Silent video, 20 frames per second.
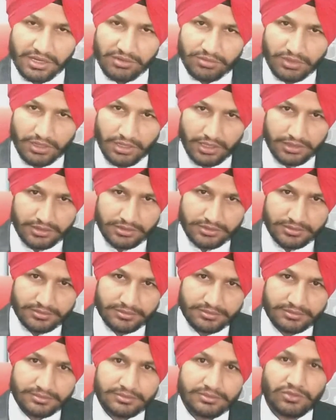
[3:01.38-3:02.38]
a word,
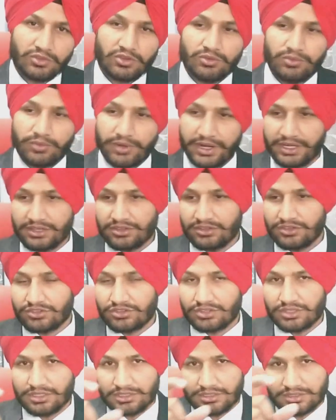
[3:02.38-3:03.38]
write
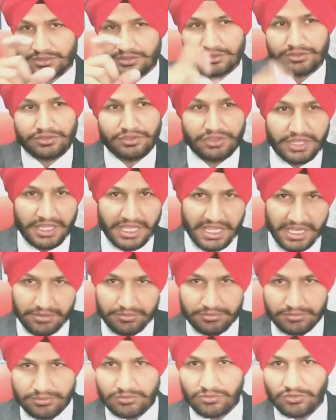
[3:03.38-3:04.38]
its
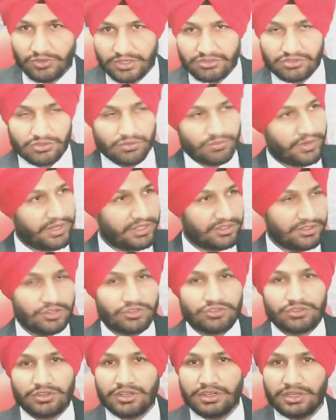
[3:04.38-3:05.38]
name. First write
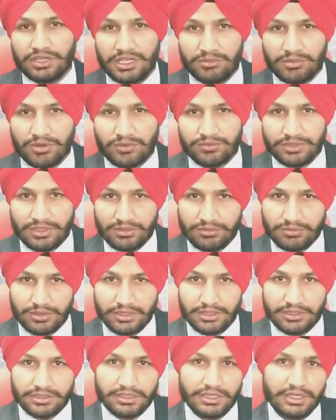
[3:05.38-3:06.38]
its name of the
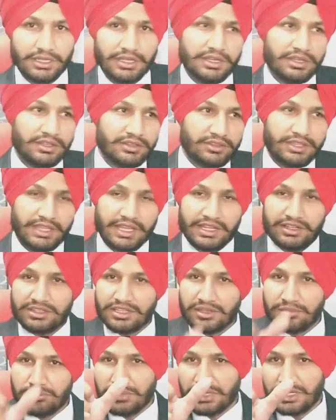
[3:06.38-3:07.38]
word, then
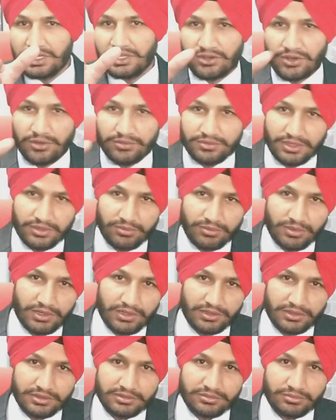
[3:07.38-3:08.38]
the meaning of the
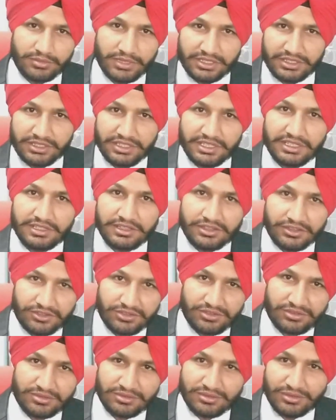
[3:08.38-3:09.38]
word, but in
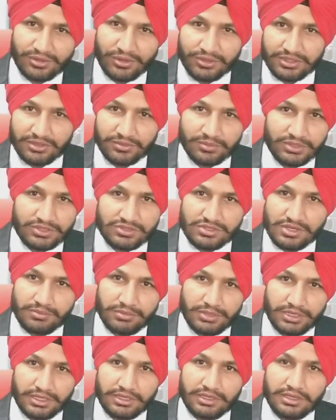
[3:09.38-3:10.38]
English, not in
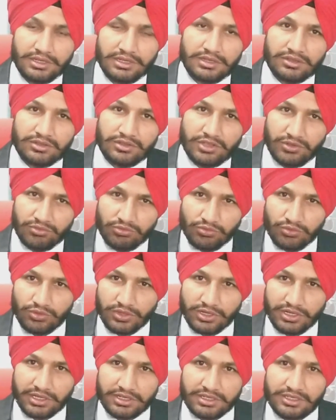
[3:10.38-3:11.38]
Punjabi. If you
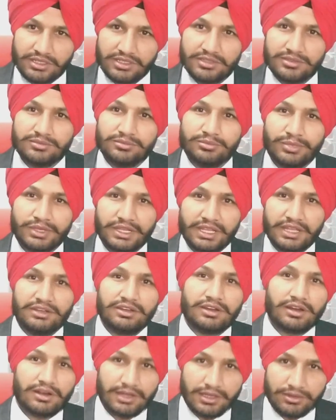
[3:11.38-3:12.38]
are a
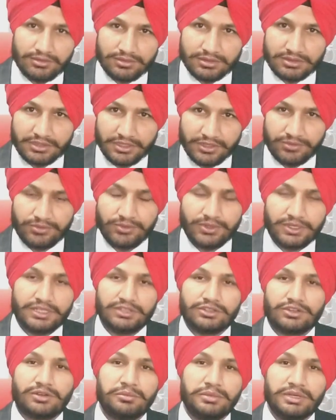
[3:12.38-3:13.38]
beginner level, if you are
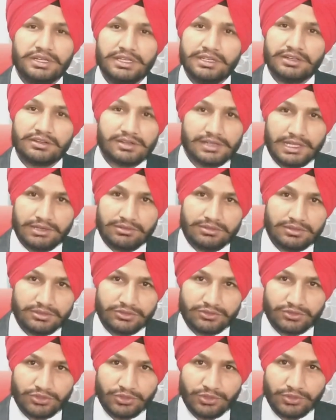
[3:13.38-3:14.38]
intermediate level,
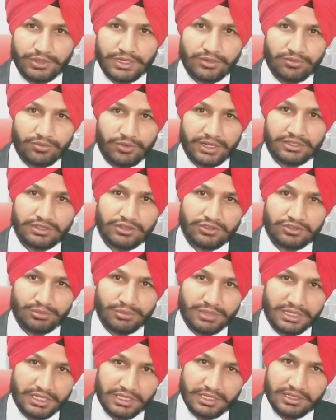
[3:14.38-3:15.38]
so you can write its
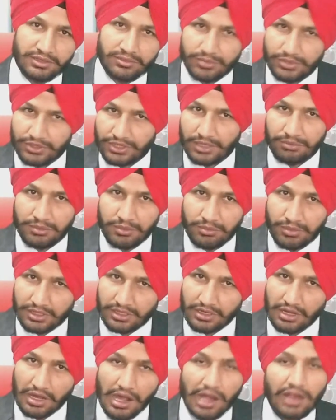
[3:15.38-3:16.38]
meaning in Punjabi,
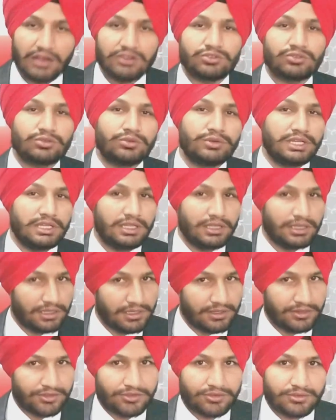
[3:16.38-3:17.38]
but also in
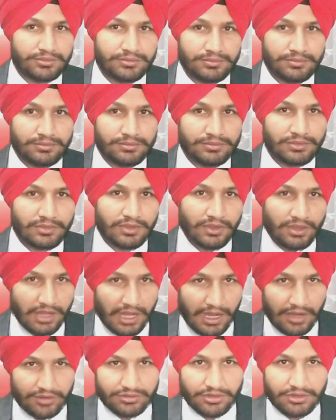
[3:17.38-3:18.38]
English.
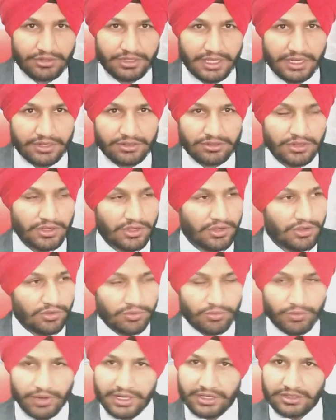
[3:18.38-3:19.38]
After that,
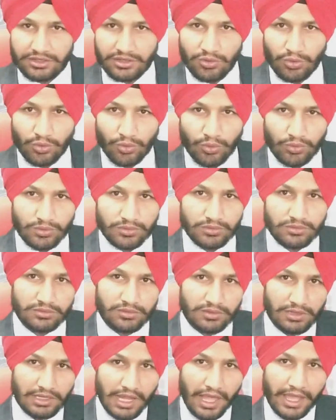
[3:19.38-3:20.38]
write a whole
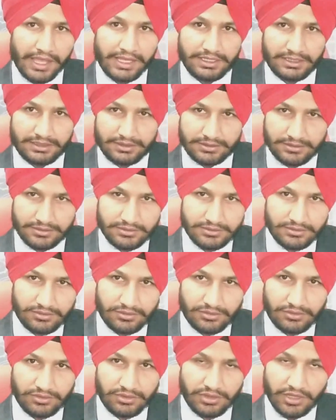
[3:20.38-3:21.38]
line.
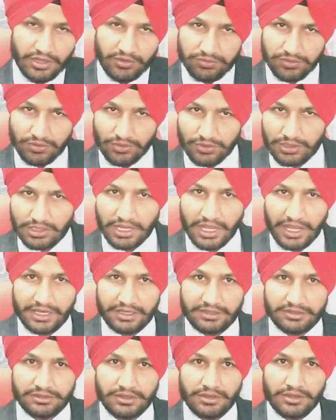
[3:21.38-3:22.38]
The full
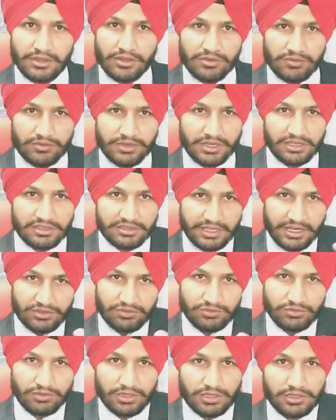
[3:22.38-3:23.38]
line where
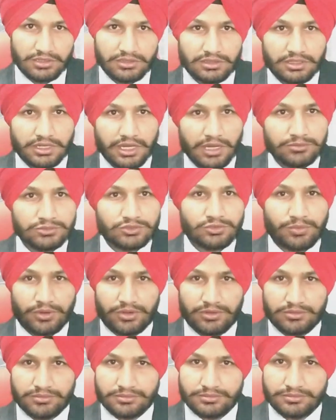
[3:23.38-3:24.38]
that word comes
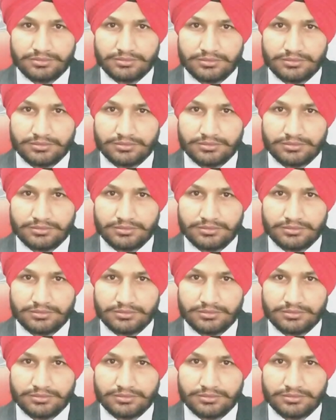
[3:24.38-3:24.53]
from.